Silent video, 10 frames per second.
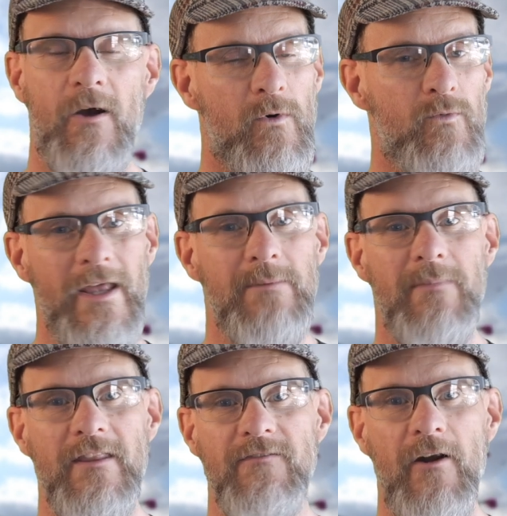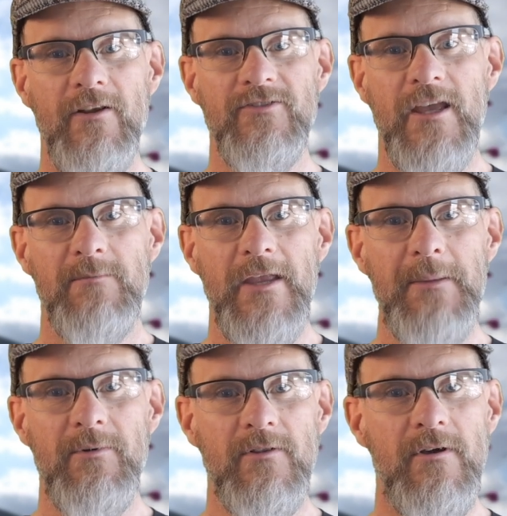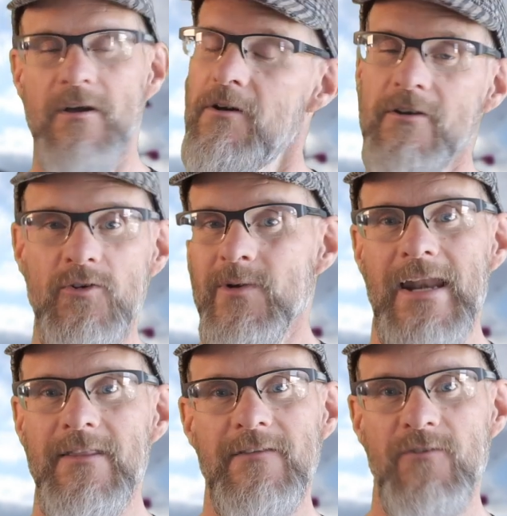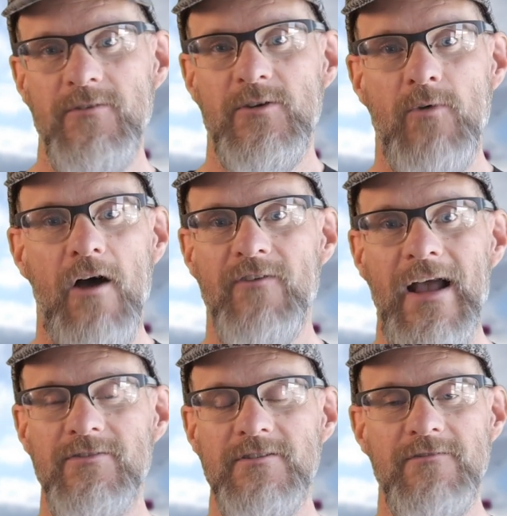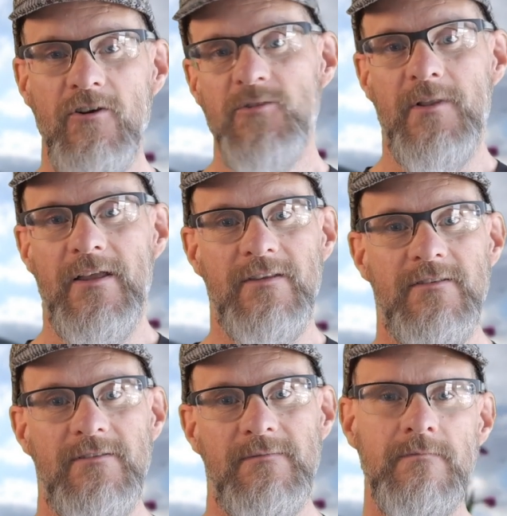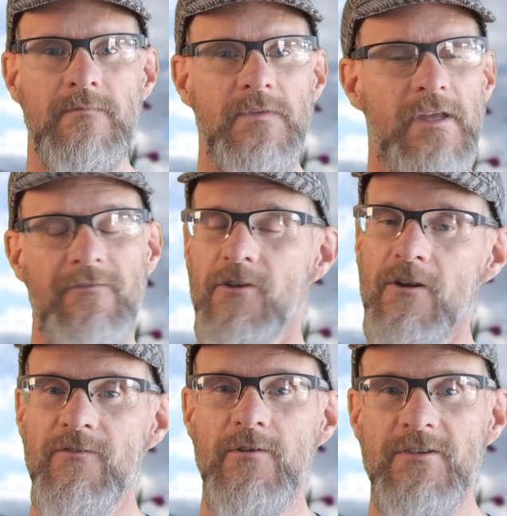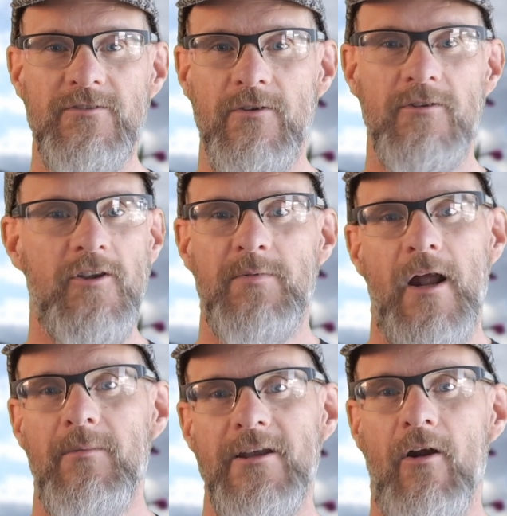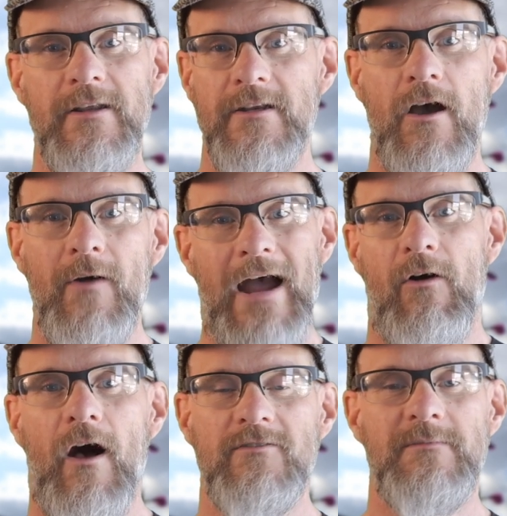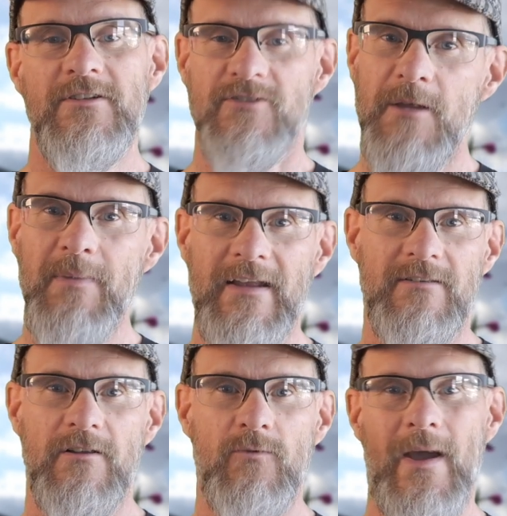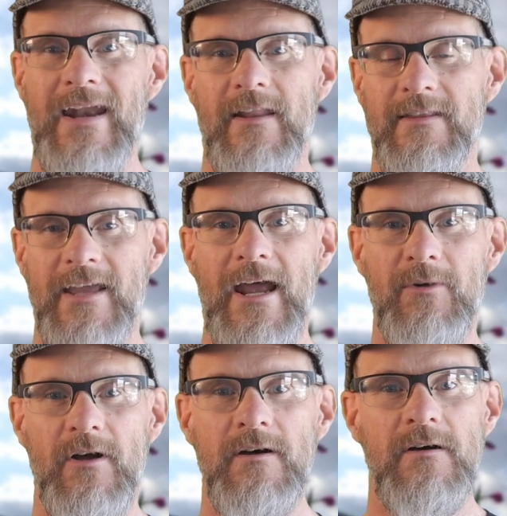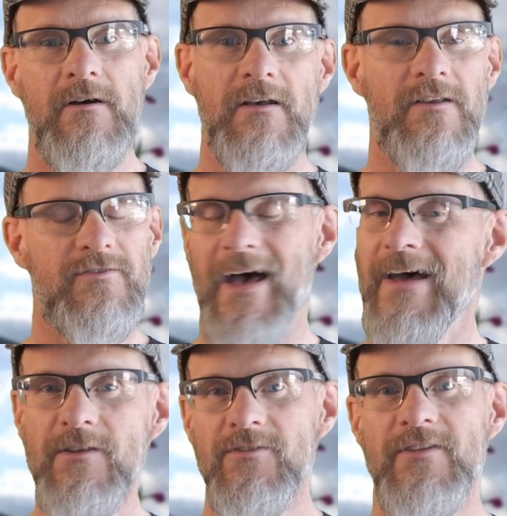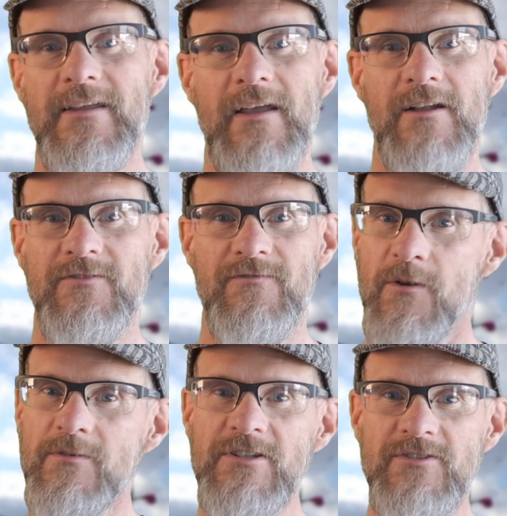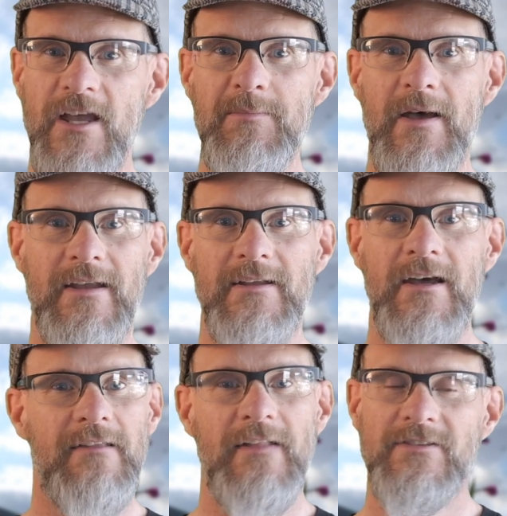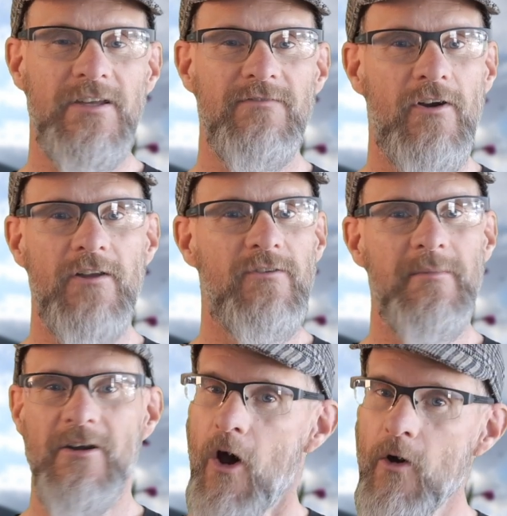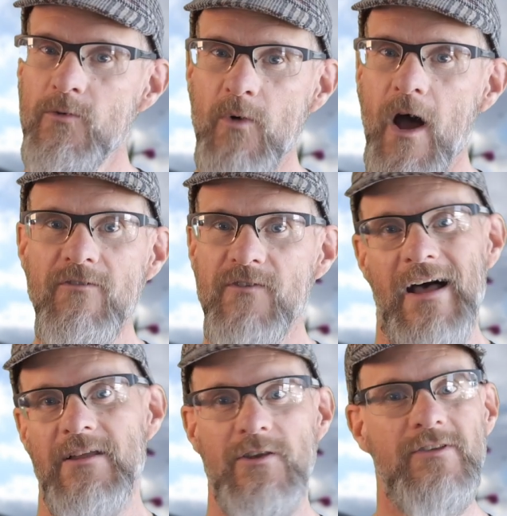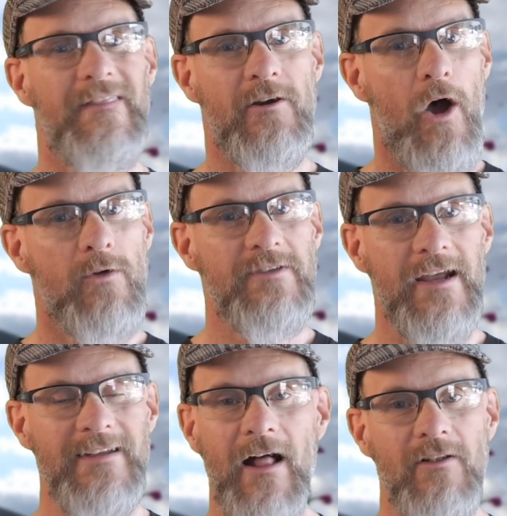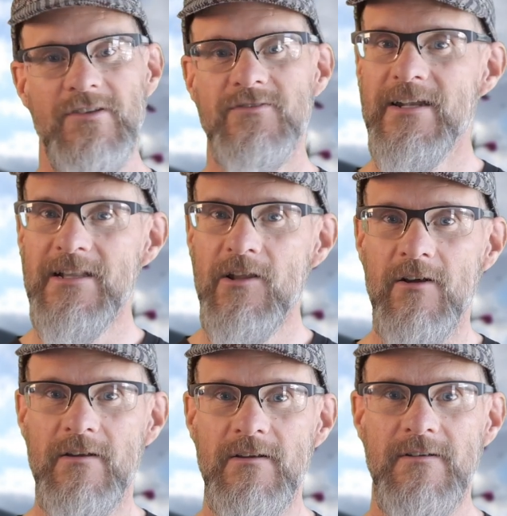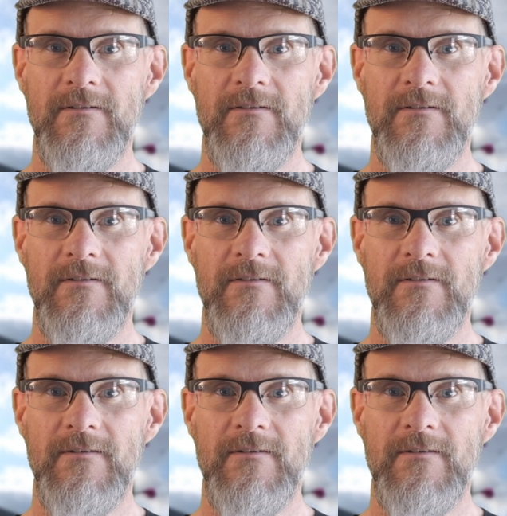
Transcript: were written by the very same people who created the Fuji raw files in the first place. If you're a Fuji shooter, you probably already know how awesome the JPEGs look right out of the camera. So how do you think a Fuji JPEG that's converted from their own raw file using their own technology is going to look?